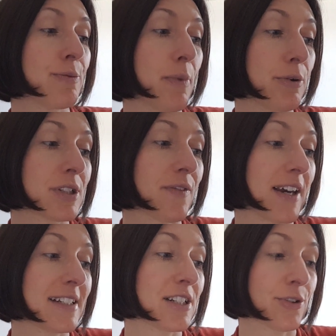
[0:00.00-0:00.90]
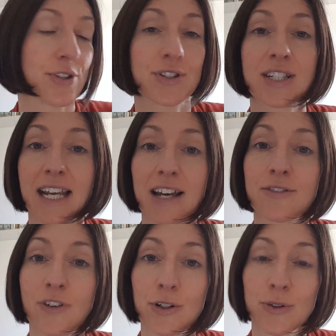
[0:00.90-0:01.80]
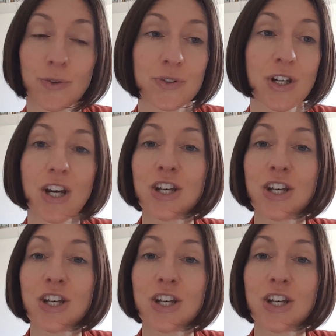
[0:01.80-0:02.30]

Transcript: and motivated others to get involved.